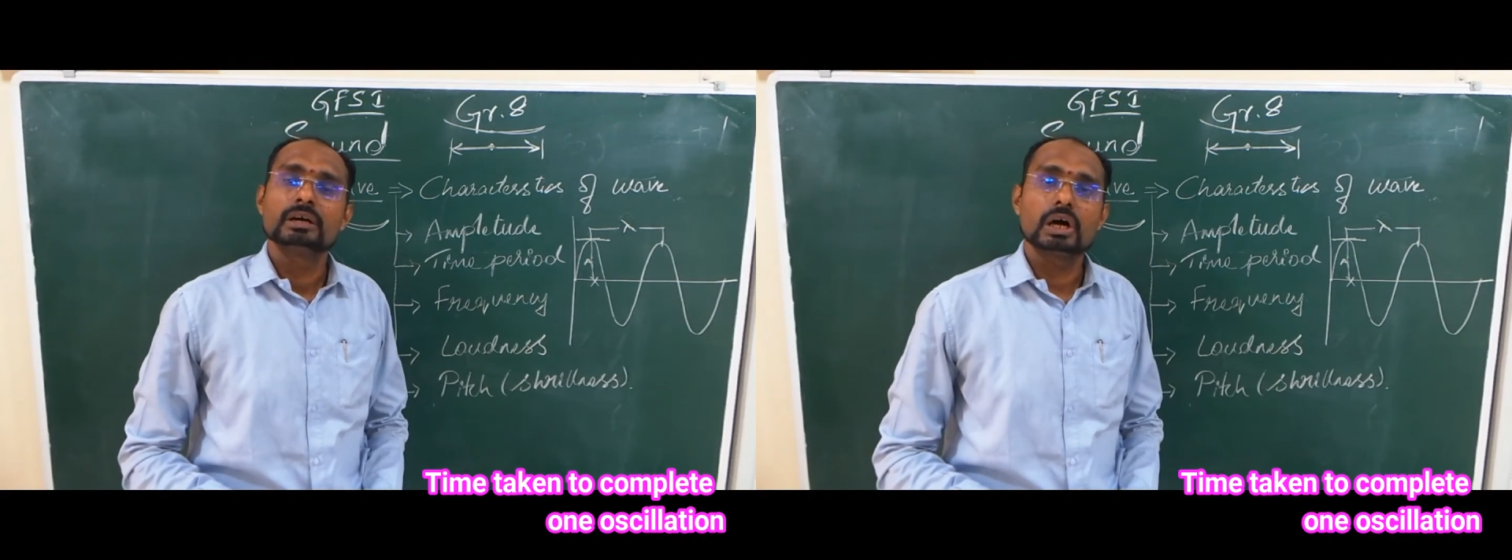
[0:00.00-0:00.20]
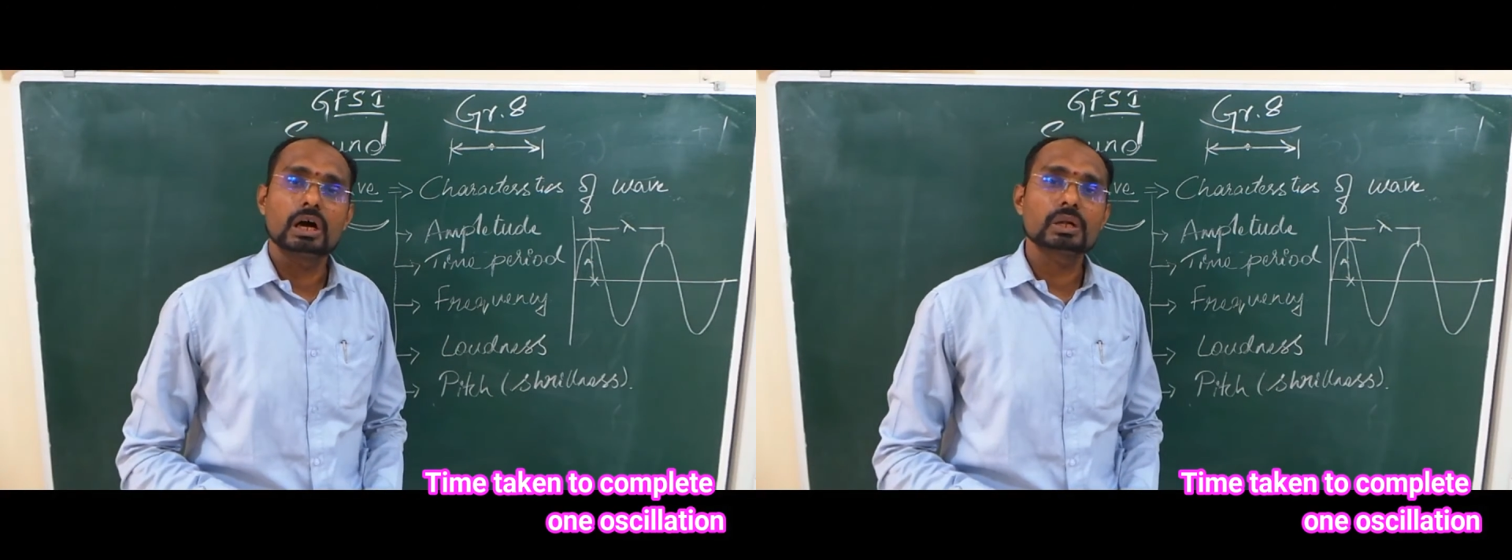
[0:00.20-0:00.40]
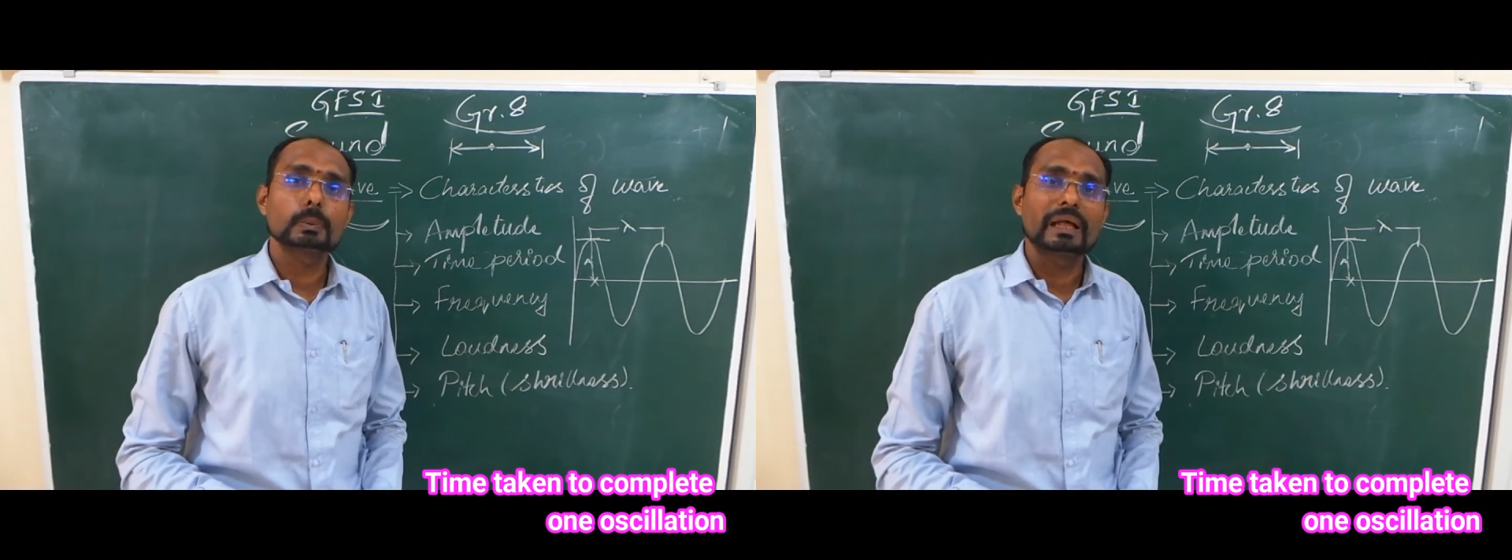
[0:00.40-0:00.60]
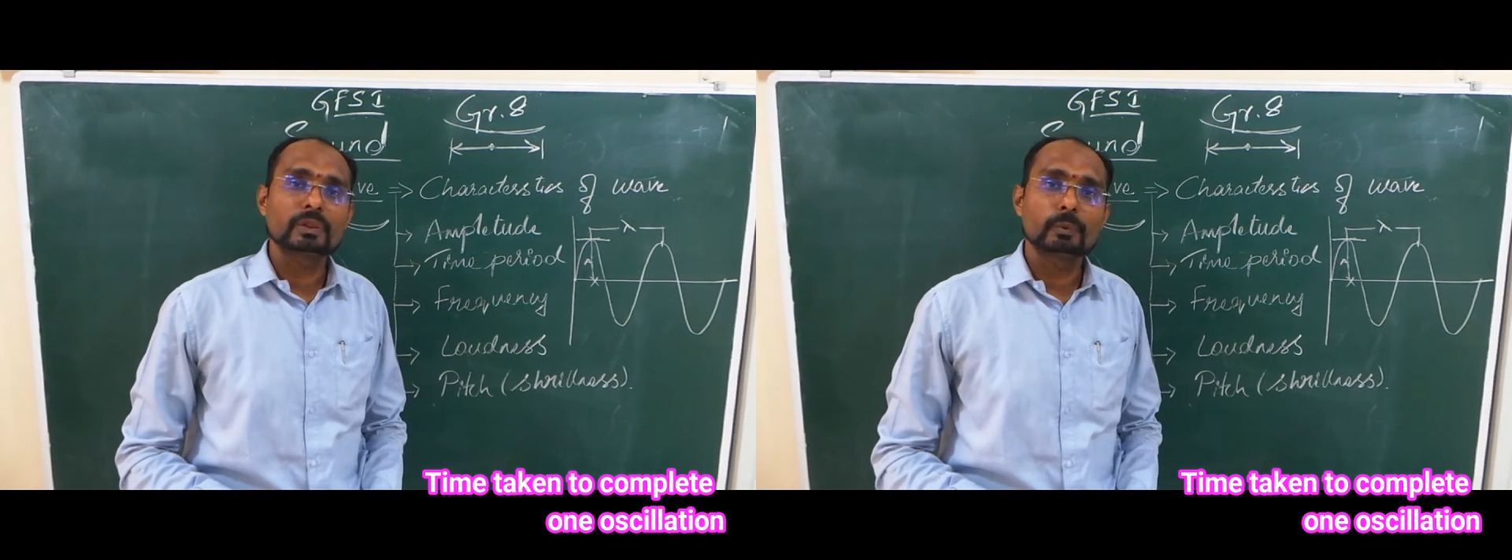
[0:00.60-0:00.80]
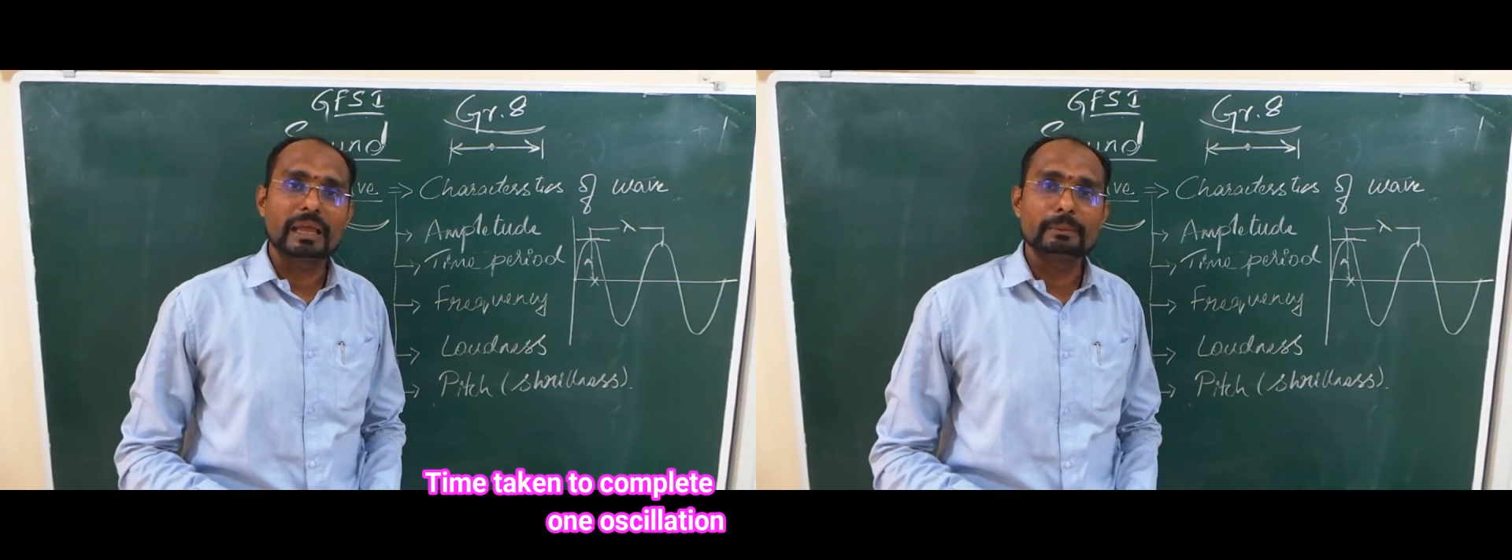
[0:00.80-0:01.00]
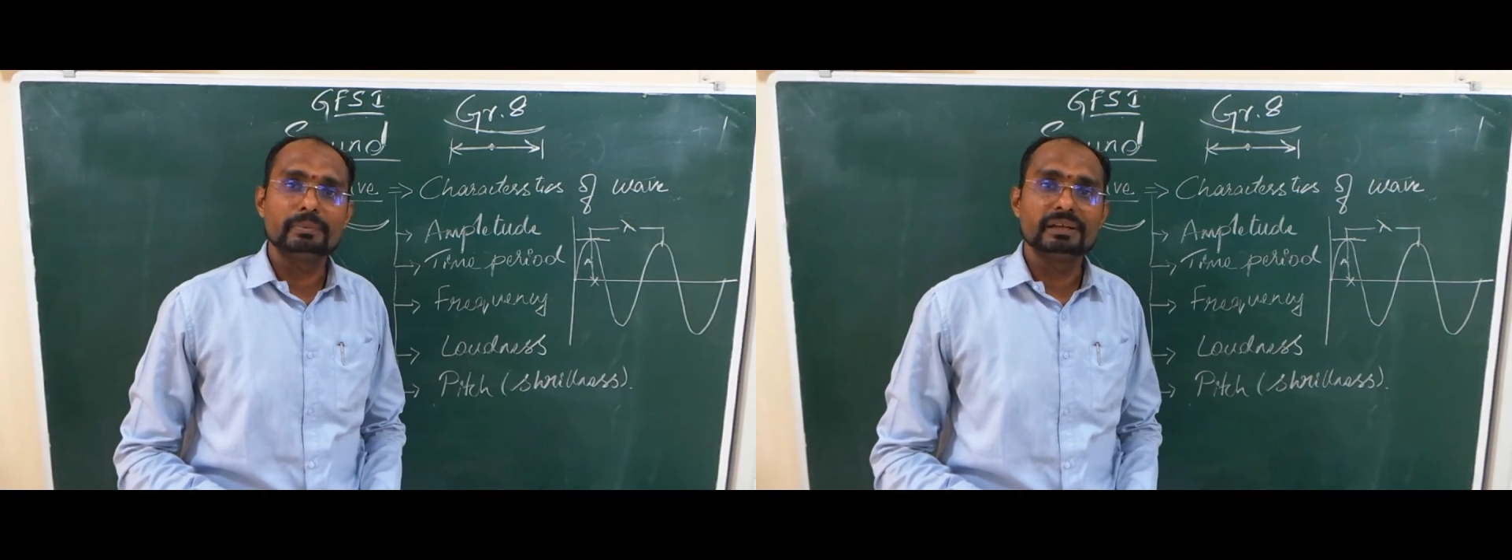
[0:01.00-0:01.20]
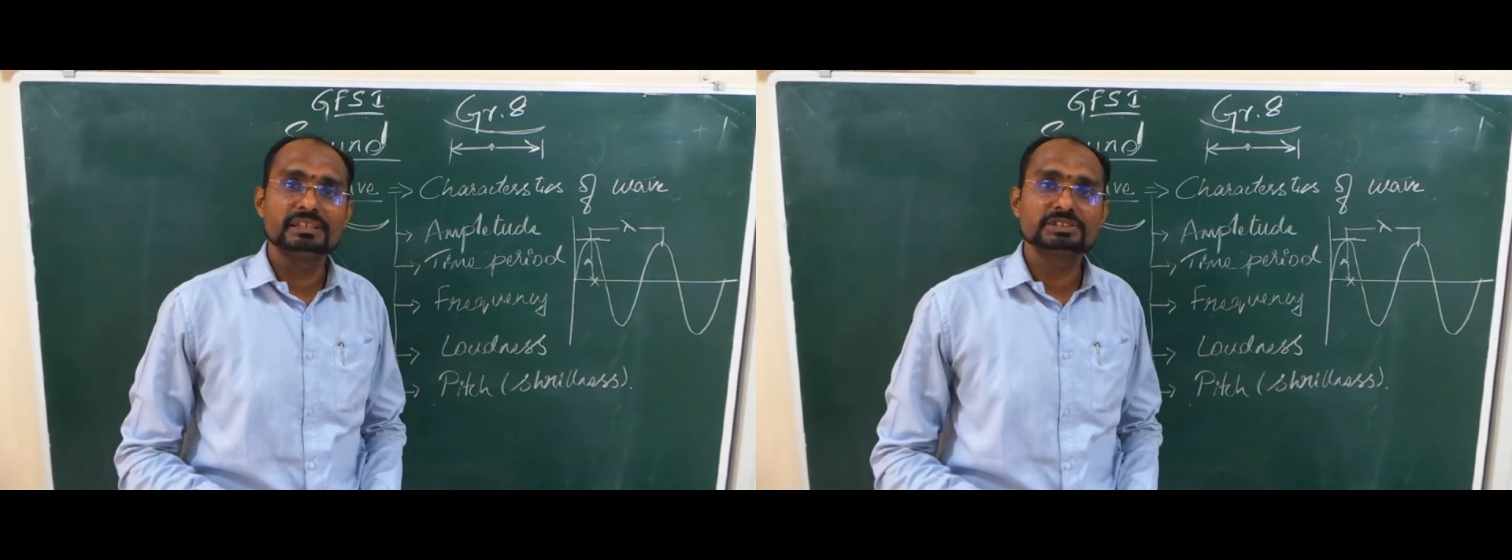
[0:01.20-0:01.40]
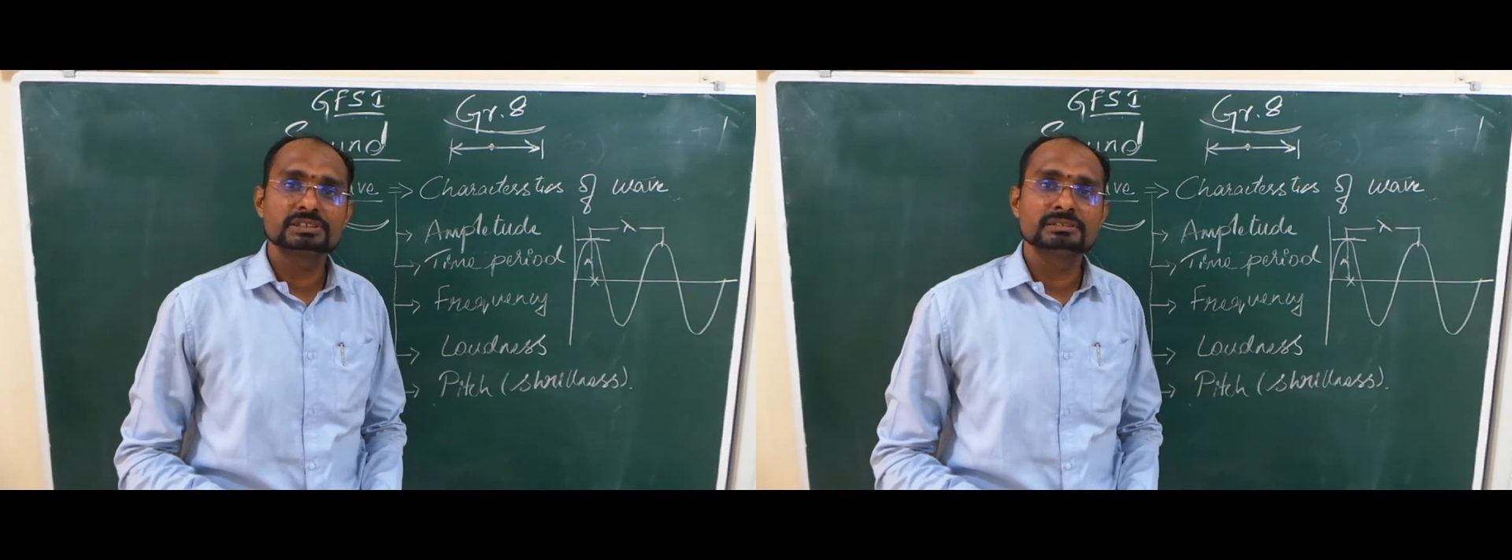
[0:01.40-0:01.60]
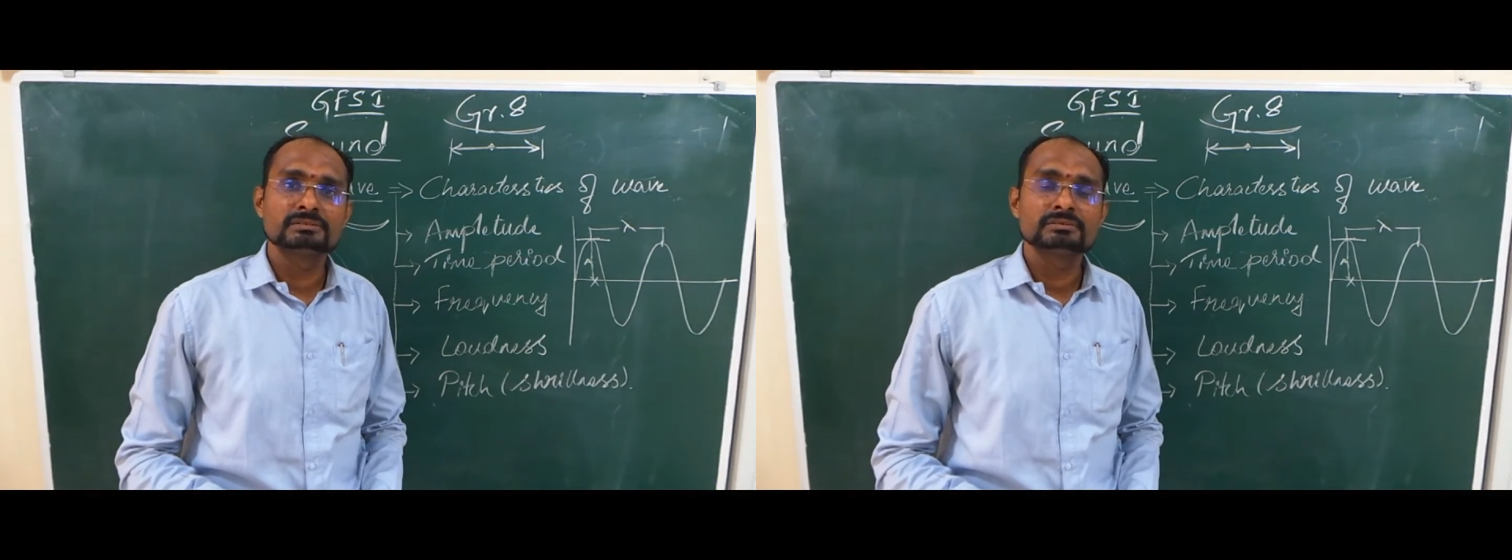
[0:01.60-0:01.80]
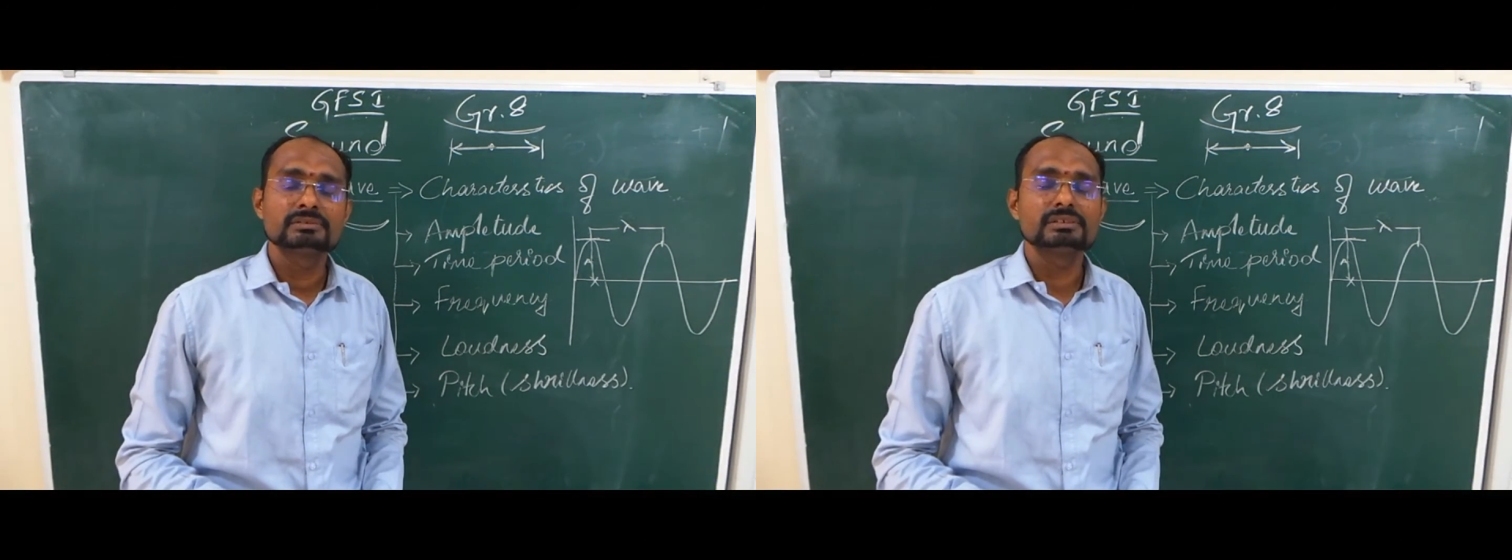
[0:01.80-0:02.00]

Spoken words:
or one vibration